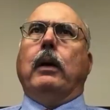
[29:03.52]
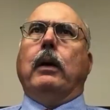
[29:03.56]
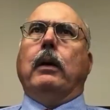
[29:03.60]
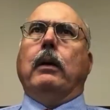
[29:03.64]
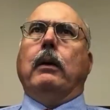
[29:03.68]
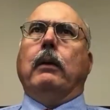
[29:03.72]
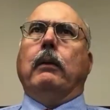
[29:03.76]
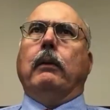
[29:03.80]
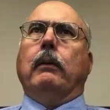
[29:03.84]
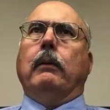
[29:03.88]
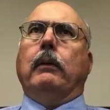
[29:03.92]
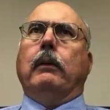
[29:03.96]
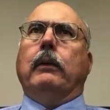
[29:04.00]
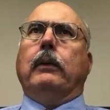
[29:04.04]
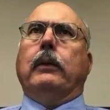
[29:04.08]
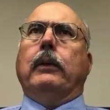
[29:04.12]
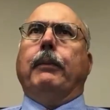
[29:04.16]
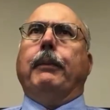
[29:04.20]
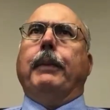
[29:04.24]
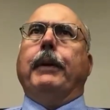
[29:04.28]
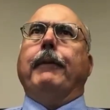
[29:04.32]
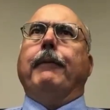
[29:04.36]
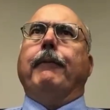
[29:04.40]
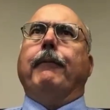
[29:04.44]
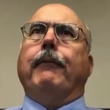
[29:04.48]
uh, to
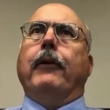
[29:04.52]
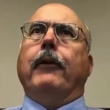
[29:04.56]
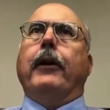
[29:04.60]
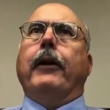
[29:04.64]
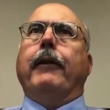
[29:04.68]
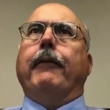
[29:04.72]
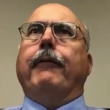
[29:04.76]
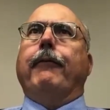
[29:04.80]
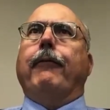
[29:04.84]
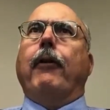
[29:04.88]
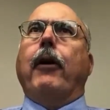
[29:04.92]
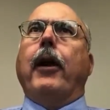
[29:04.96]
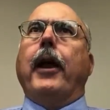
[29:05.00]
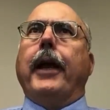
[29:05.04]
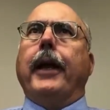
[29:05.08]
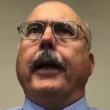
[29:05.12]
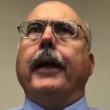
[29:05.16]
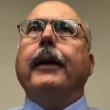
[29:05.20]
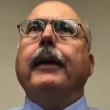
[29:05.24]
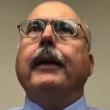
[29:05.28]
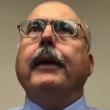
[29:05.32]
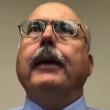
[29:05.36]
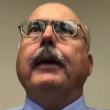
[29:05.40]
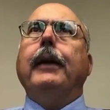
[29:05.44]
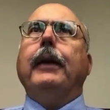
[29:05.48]
be very frank,
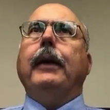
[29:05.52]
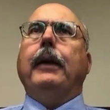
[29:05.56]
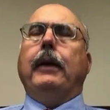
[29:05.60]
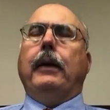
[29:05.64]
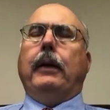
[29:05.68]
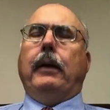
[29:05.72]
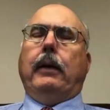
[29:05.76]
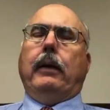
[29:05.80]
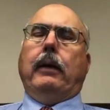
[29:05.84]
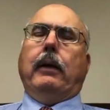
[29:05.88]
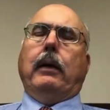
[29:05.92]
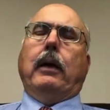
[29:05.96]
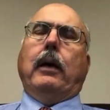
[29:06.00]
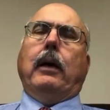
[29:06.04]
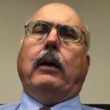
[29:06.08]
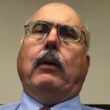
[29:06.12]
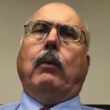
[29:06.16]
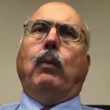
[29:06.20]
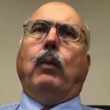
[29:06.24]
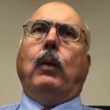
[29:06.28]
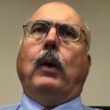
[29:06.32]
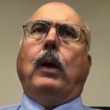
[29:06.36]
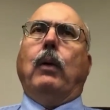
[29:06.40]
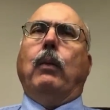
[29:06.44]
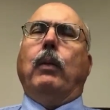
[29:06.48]
Uh,
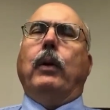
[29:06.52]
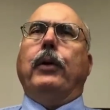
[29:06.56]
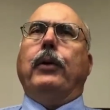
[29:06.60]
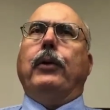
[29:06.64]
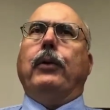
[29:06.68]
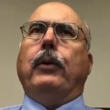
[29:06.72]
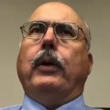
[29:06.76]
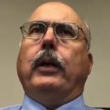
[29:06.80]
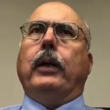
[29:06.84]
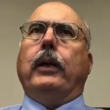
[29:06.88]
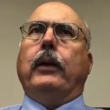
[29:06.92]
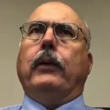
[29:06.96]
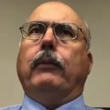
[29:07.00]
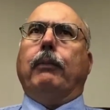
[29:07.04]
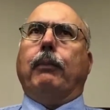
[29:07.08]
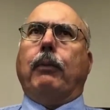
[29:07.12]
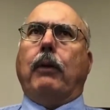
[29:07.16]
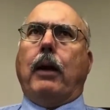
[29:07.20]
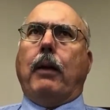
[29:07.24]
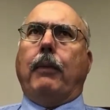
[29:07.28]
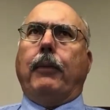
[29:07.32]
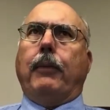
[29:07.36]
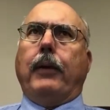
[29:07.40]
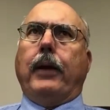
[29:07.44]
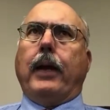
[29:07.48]
where we're doing this
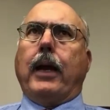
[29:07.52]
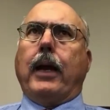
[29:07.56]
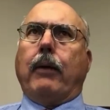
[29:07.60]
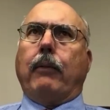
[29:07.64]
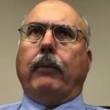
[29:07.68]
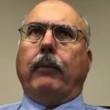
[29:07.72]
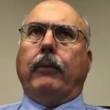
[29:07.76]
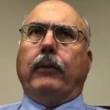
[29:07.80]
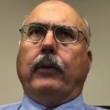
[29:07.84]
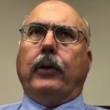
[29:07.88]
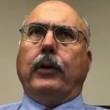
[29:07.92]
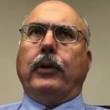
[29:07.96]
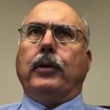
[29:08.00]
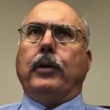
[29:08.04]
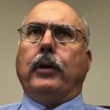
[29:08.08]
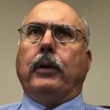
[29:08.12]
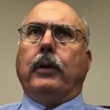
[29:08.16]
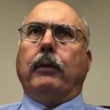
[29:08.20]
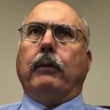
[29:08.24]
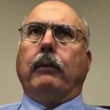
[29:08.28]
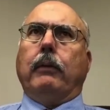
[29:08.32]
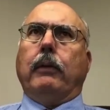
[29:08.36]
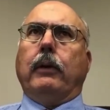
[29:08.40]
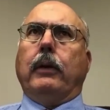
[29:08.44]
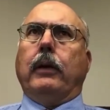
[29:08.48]
property
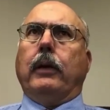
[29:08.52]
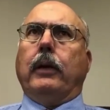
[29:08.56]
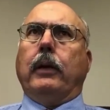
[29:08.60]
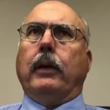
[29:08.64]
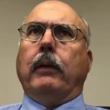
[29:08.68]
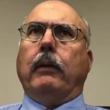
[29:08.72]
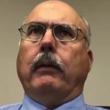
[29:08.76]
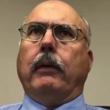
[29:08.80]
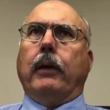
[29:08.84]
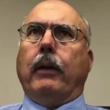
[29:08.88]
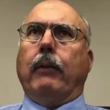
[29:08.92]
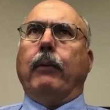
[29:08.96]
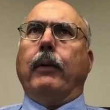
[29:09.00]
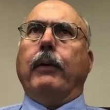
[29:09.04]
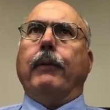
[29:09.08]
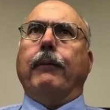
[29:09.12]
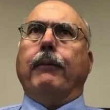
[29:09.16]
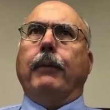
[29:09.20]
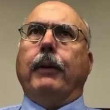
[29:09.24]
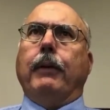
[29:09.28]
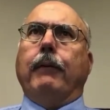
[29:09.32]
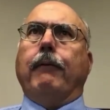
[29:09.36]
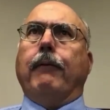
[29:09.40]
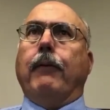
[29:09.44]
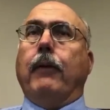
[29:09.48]
acquisition, and, and we've
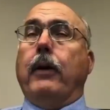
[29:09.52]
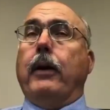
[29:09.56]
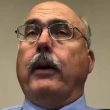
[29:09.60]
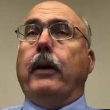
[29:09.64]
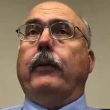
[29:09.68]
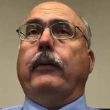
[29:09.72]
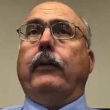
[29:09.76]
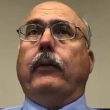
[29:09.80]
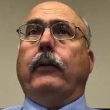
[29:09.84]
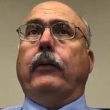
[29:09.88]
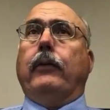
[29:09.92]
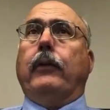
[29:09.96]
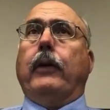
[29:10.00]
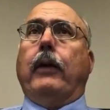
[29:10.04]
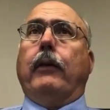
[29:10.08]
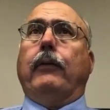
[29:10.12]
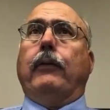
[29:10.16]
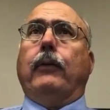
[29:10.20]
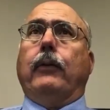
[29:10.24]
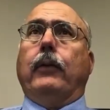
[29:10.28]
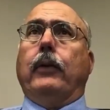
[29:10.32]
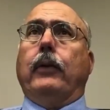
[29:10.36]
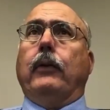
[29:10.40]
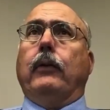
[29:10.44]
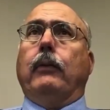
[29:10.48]
been very
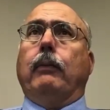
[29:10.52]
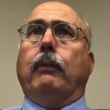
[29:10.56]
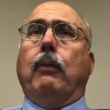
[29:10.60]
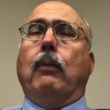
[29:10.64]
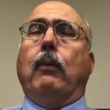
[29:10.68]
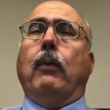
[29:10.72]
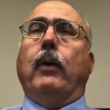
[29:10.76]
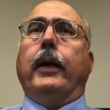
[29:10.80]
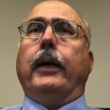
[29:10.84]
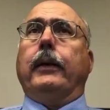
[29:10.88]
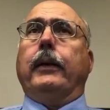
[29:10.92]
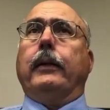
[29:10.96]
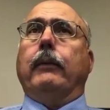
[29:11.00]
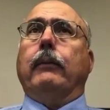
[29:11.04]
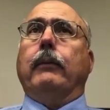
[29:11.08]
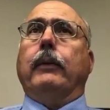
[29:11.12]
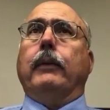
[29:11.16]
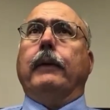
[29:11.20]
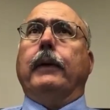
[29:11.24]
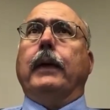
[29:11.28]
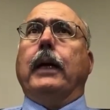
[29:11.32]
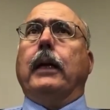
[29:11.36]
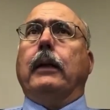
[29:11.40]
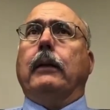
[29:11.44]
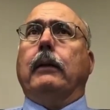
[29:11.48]
successful to this point, and
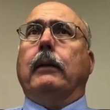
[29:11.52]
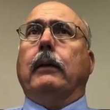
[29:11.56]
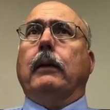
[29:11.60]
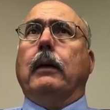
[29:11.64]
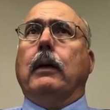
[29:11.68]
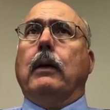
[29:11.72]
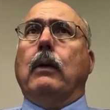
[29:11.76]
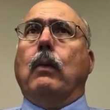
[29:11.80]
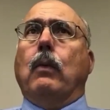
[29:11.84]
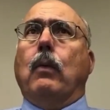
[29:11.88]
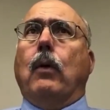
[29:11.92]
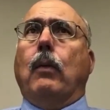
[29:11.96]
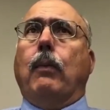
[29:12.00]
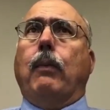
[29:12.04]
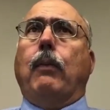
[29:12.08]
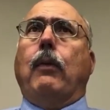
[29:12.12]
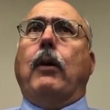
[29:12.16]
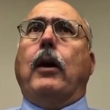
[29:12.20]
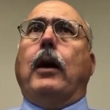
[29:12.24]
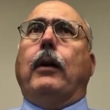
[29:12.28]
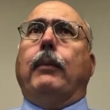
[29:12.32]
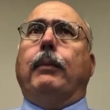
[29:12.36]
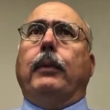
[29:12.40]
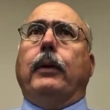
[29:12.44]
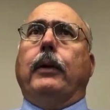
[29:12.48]
we've got the core
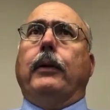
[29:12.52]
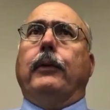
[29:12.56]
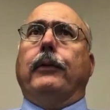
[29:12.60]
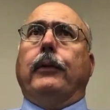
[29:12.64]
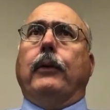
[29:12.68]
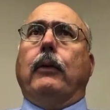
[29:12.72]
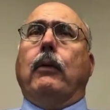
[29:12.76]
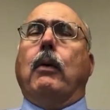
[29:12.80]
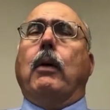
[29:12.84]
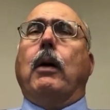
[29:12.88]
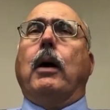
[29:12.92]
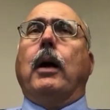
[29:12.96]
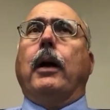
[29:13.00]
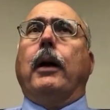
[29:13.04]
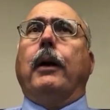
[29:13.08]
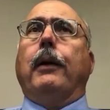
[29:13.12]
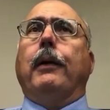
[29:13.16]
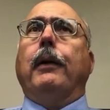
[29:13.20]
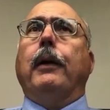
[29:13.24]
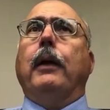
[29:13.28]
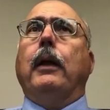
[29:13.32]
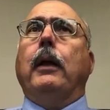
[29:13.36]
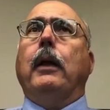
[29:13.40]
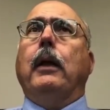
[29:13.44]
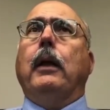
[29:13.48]
properties acquired,
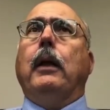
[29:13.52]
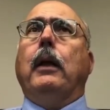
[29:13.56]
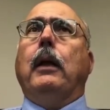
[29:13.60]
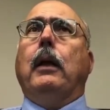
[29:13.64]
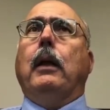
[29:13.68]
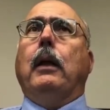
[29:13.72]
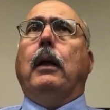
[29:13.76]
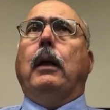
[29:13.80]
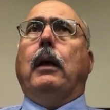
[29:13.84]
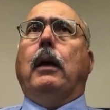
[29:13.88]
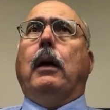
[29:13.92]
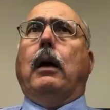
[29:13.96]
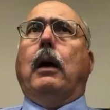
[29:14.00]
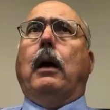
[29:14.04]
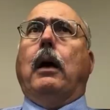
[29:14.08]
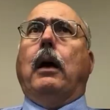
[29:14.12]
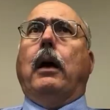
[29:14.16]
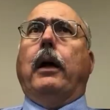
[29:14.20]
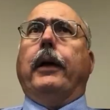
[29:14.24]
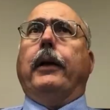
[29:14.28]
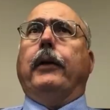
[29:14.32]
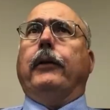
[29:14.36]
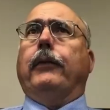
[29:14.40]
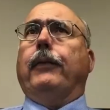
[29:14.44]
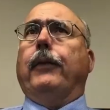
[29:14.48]
uh,
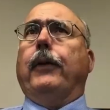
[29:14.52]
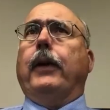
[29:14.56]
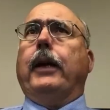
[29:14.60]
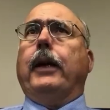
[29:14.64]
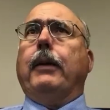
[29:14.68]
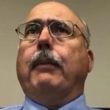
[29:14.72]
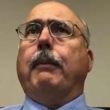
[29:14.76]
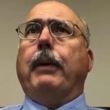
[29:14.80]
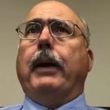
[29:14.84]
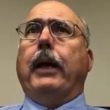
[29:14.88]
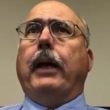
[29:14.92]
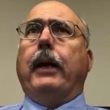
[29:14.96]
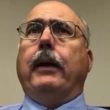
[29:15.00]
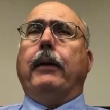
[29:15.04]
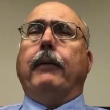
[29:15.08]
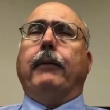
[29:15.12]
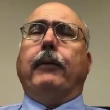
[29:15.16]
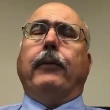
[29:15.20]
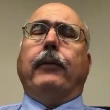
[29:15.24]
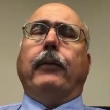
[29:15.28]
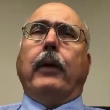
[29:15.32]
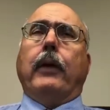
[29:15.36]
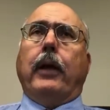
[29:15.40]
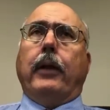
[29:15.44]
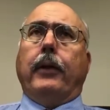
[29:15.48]
it's very competitive.
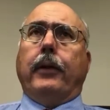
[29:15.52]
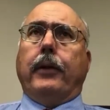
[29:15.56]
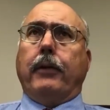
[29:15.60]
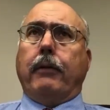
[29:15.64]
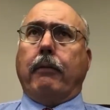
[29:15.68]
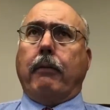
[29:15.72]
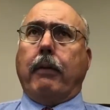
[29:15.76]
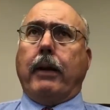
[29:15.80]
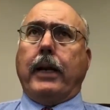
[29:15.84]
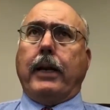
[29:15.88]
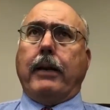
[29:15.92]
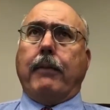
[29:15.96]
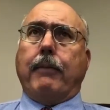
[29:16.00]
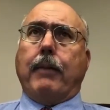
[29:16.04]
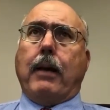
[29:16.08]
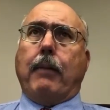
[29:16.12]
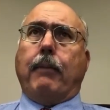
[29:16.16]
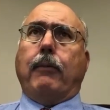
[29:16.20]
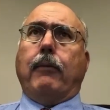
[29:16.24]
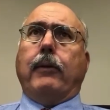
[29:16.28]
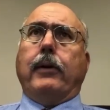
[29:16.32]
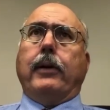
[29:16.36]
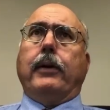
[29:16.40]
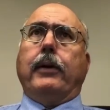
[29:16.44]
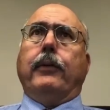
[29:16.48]
There's other uranium
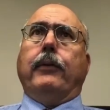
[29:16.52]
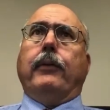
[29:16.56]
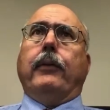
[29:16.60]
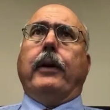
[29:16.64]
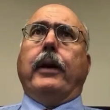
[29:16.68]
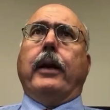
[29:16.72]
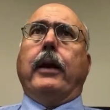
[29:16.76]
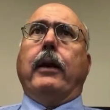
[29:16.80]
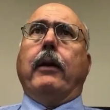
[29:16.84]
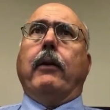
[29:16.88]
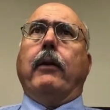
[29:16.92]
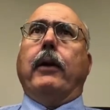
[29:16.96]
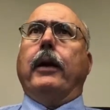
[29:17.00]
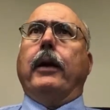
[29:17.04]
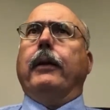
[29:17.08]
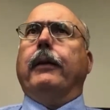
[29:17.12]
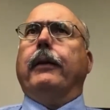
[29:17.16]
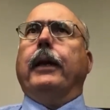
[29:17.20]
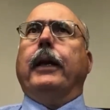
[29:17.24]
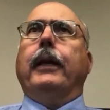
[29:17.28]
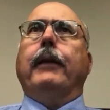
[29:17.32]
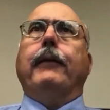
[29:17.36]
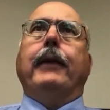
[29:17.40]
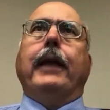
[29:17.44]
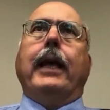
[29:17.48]
operators in the area.
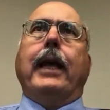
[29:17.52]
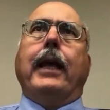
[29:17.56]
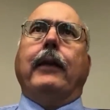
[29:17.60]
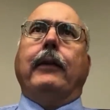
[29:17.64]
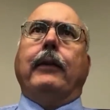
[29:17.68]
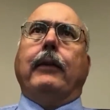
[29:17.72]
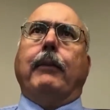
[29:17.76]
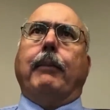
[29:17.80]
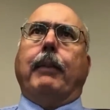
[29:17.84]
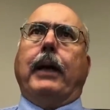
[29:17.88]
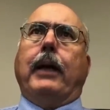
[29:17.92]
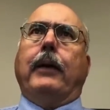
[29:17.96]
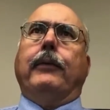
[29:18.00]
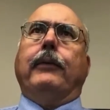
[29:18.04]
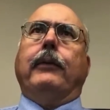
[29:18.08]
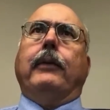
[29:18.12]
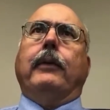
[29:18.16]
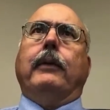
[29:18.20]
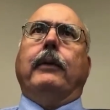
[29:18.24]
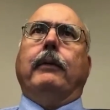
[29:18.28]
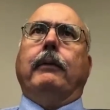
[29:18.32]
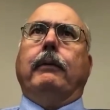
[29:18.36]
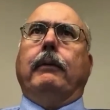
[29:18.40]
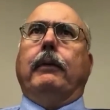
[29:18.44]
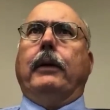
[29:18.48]
Think of the Athabasca,
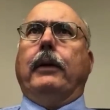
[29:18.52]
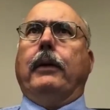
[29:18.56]
you